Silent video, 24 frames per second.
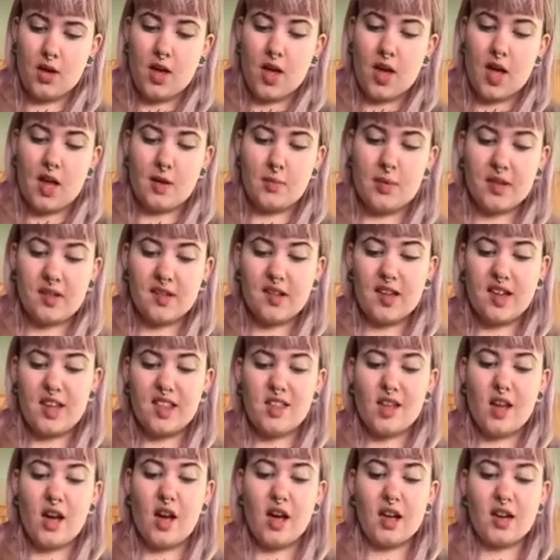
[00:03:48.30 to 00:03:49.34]
And mixing in
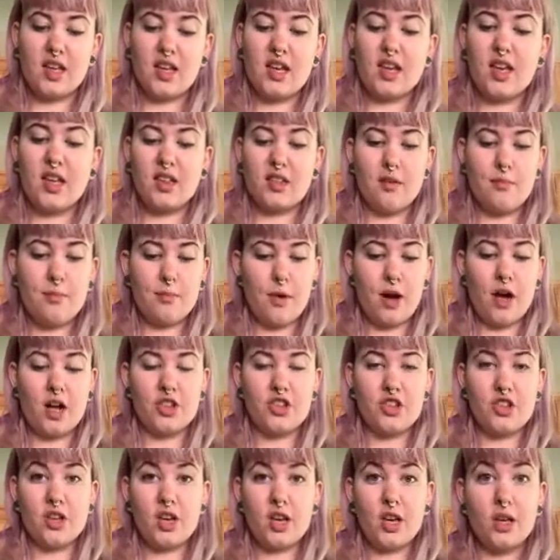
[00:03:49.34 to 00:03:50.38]
the honey in the
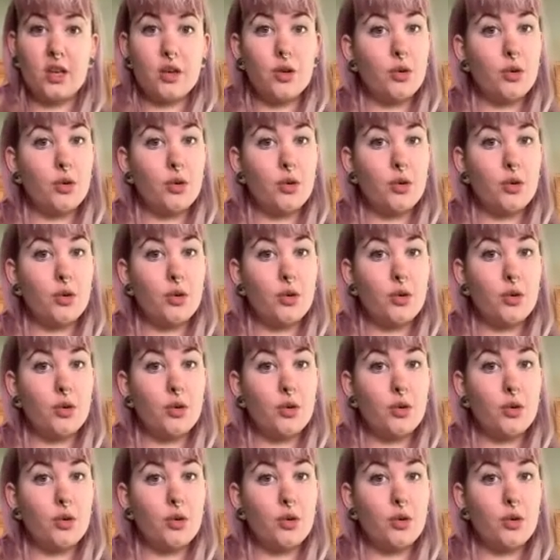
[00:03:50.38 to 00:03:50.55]
matcha